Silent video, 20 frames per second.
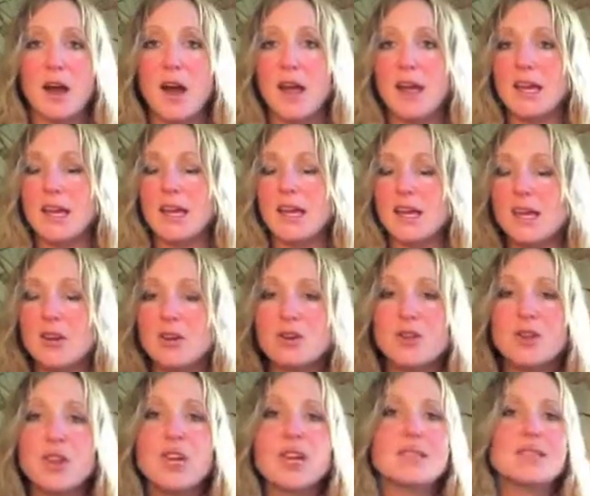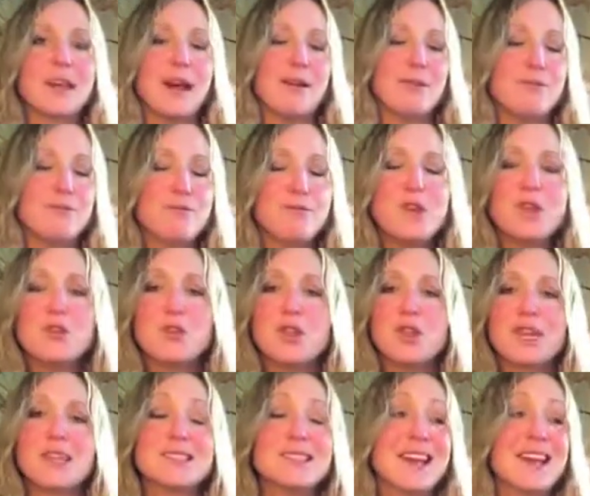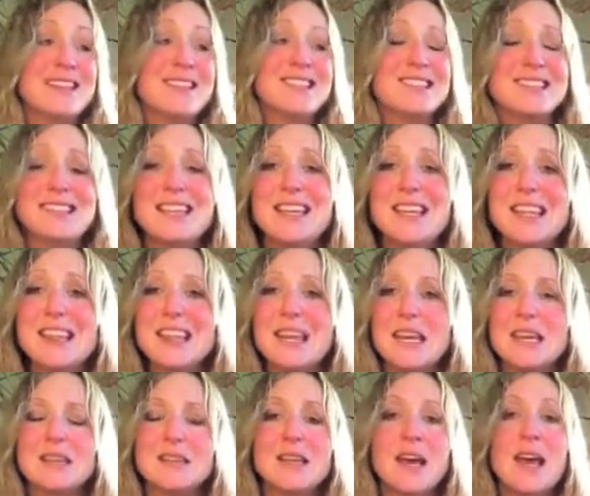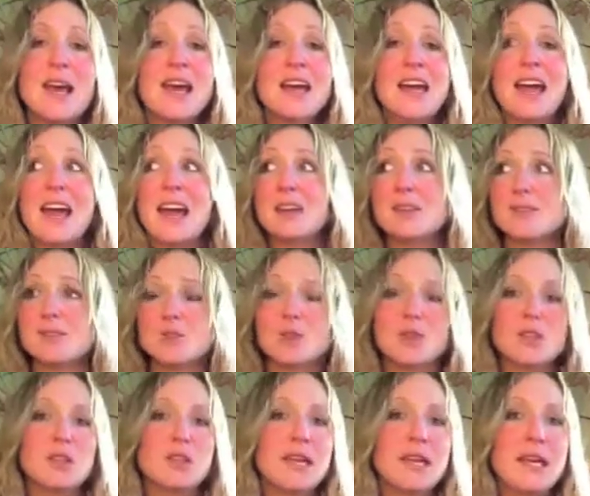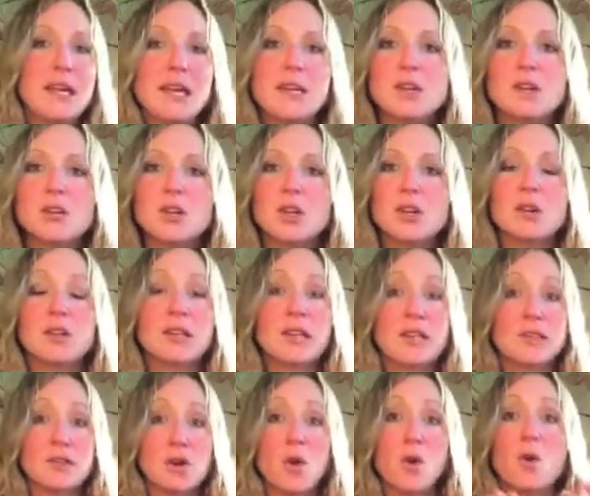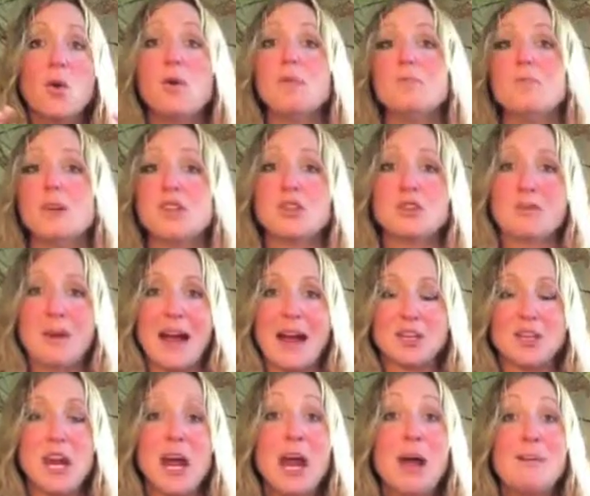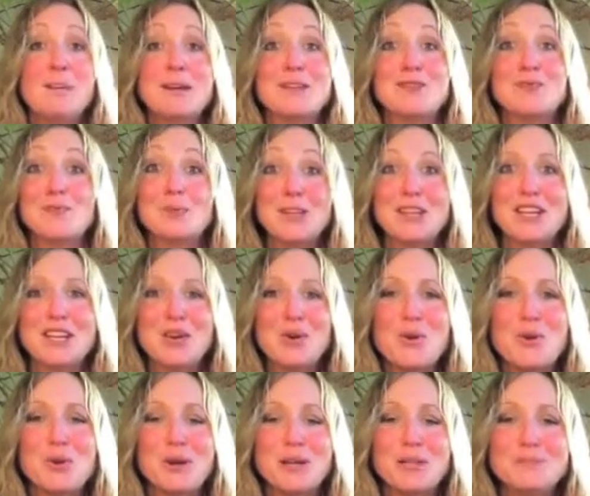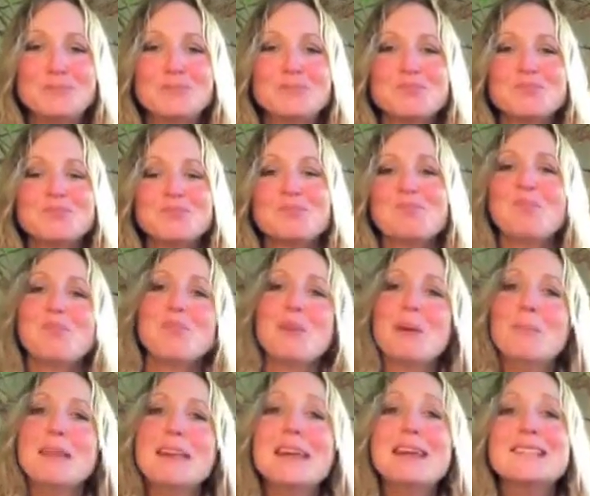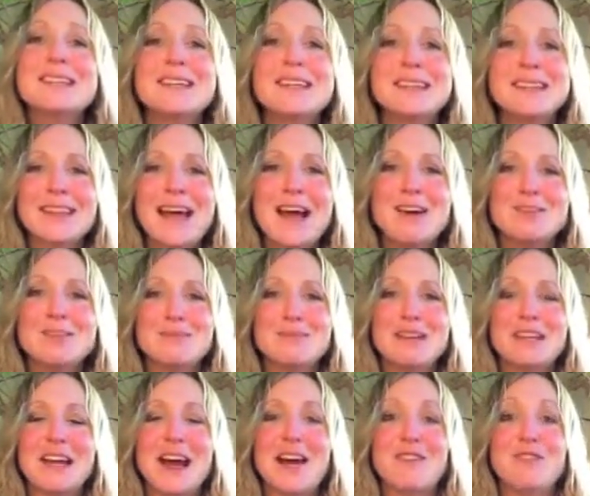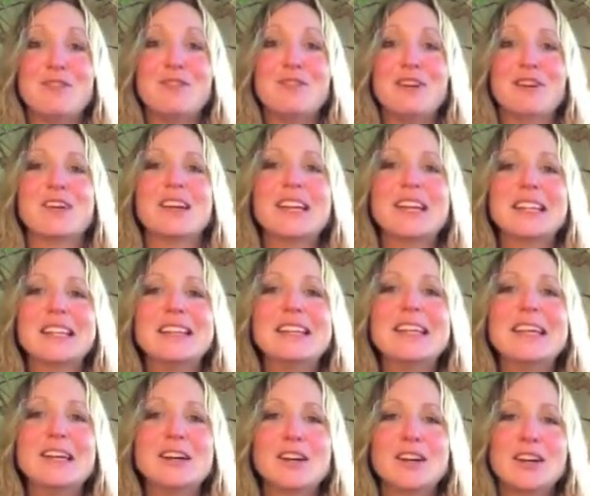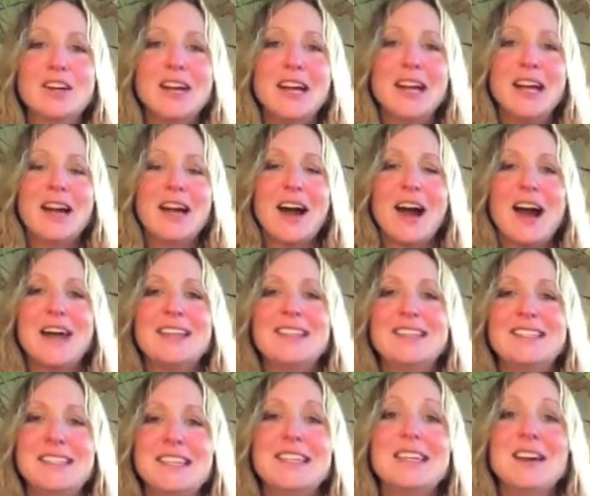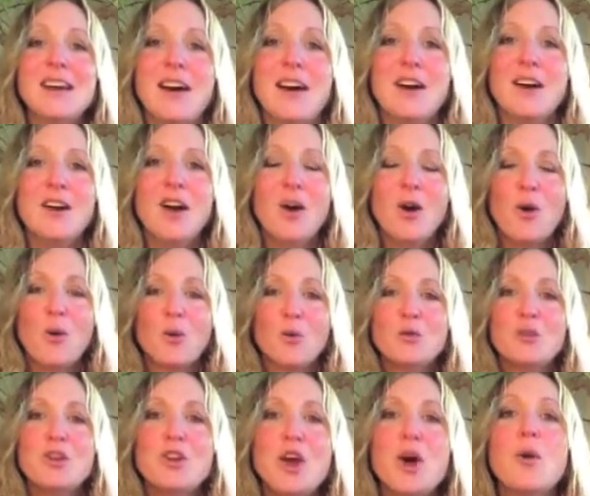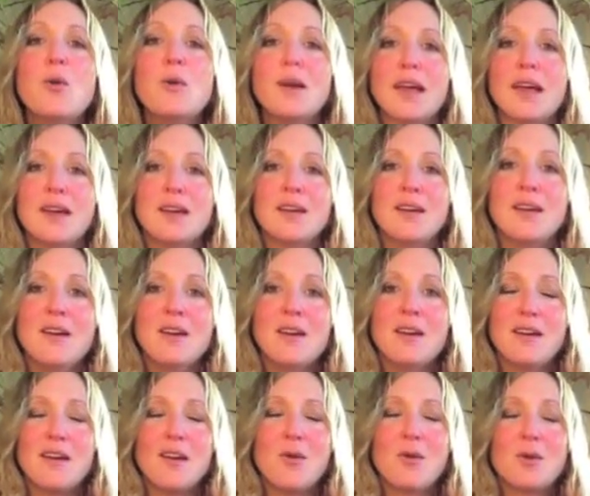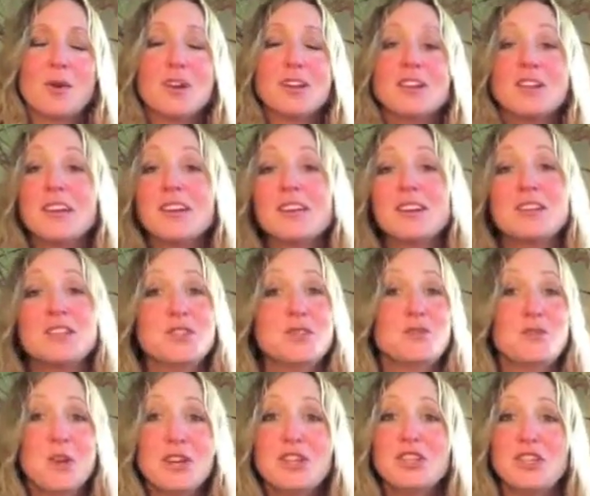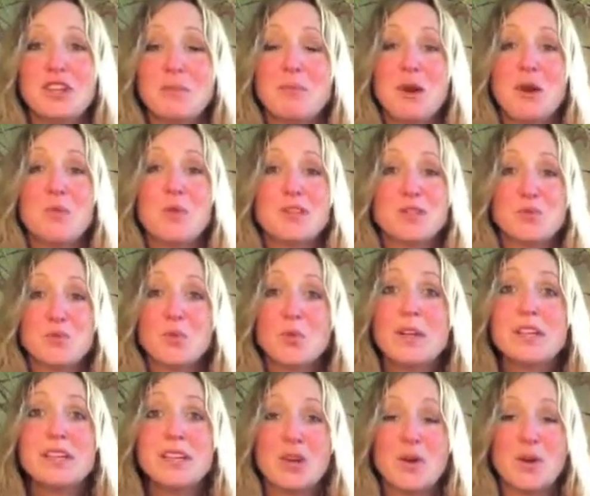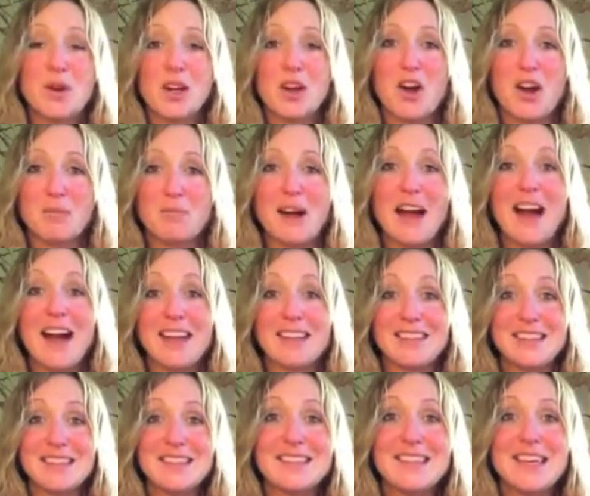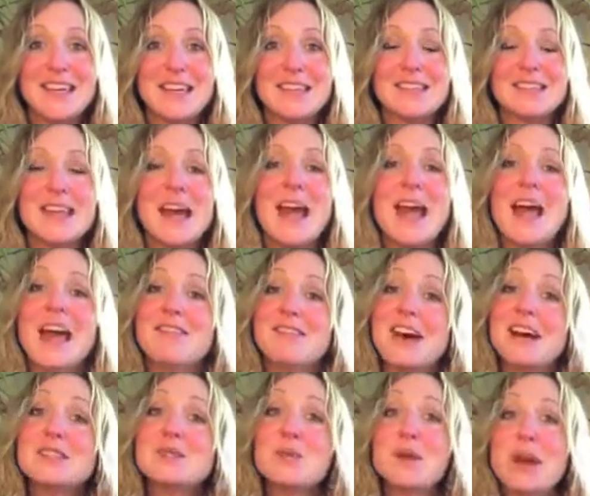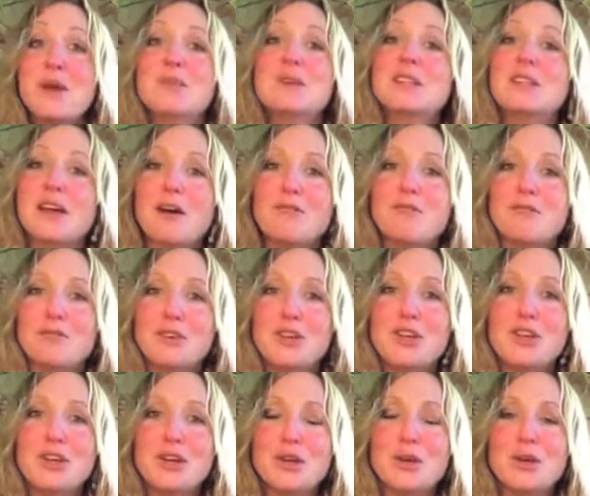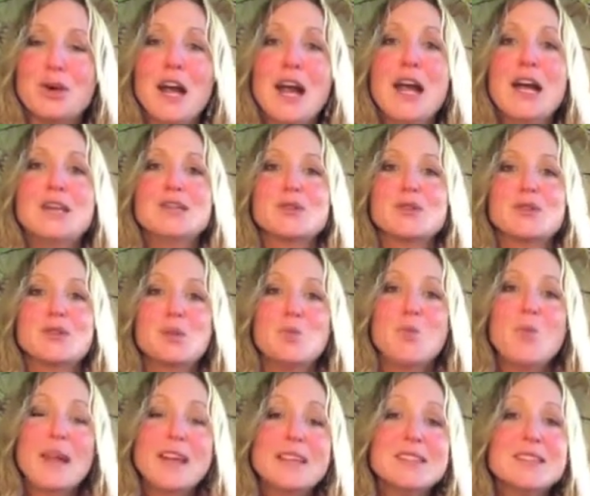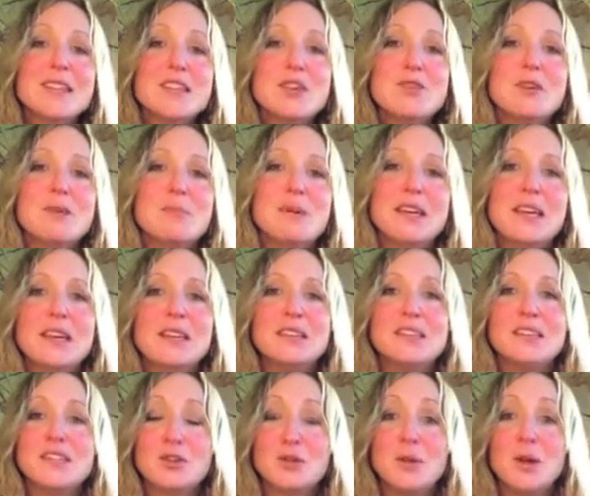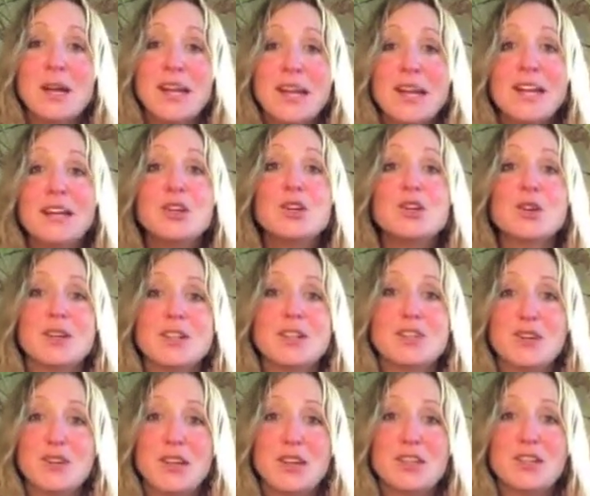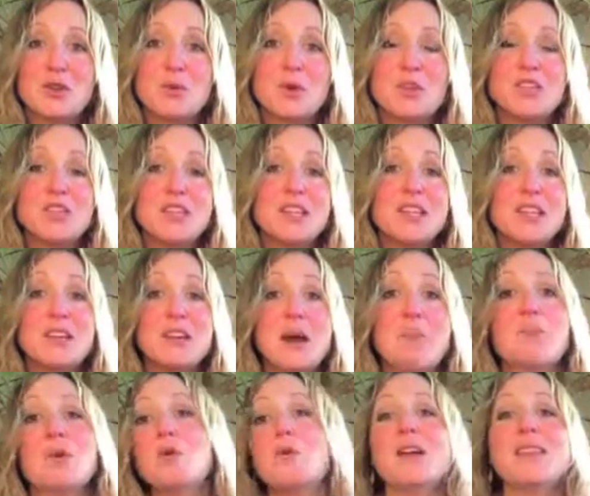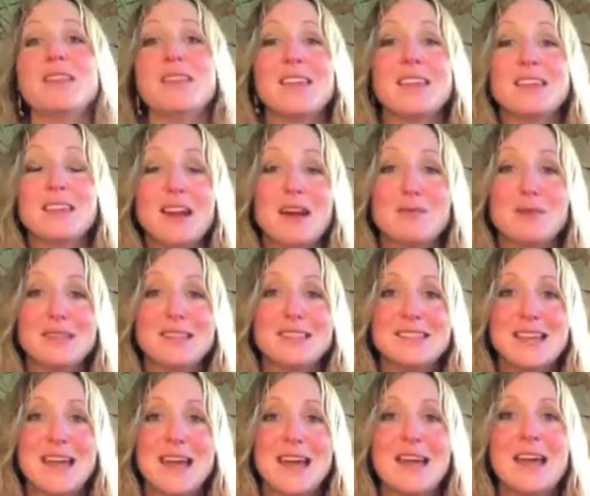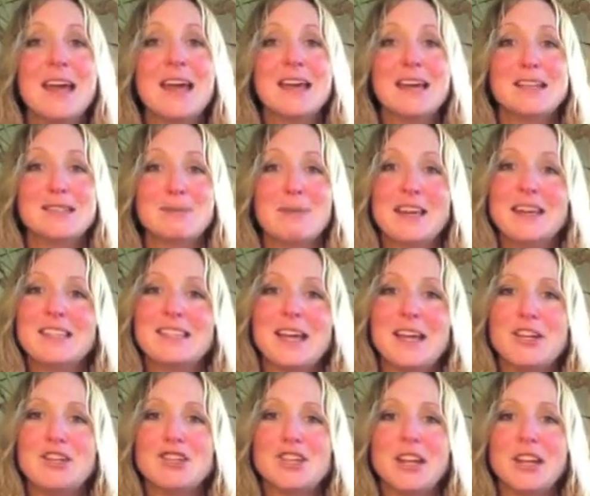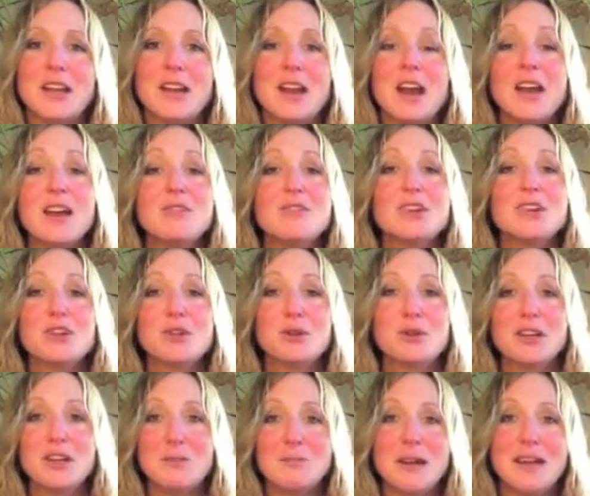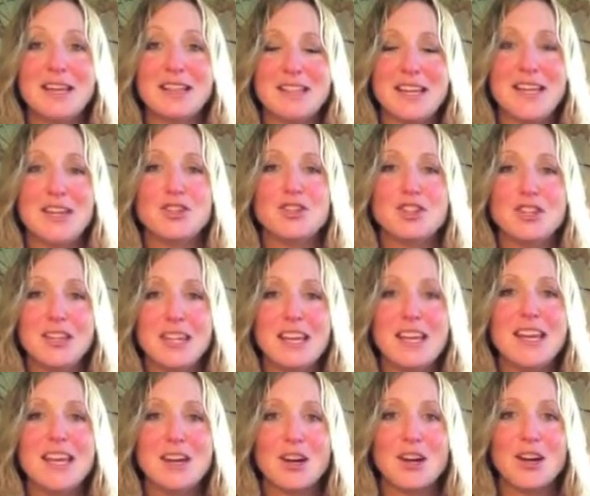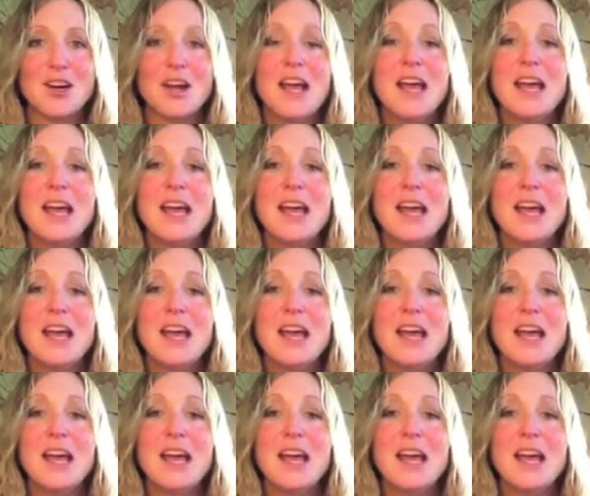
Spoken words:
I hear things, I feel things, I see things externally, internally. It's a whole mishmash, but it's really cool because it allows me to have a very clear idea or knowing or clear intuition about what's really going on behind the scenes. And that's what I would love for you. So some ways that you can begin to increase your intuition, the number one thing that I would say is meditation. And I have included a meditation here